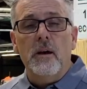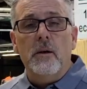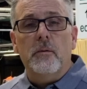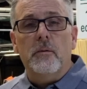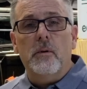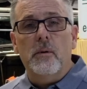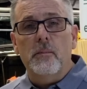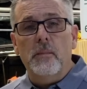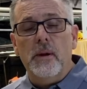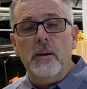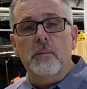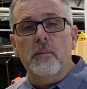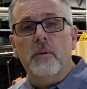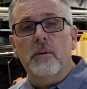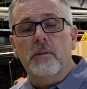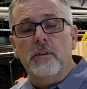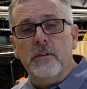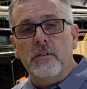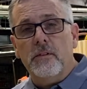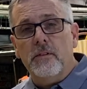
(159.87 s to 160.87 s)
Remember
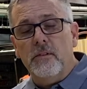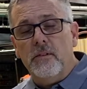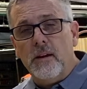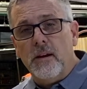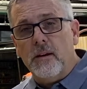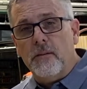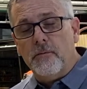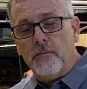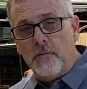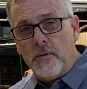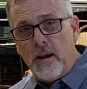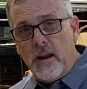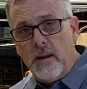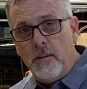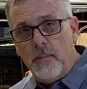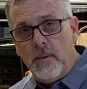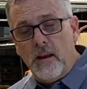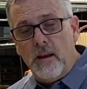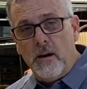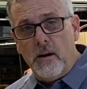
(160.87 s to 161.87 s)
that stick
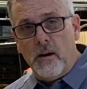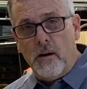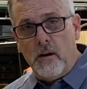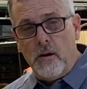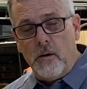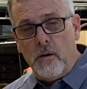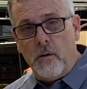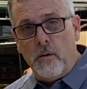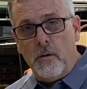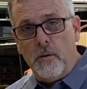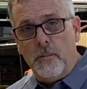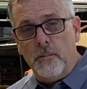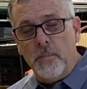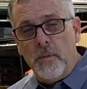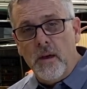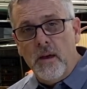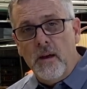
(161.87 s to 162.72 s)
framing a home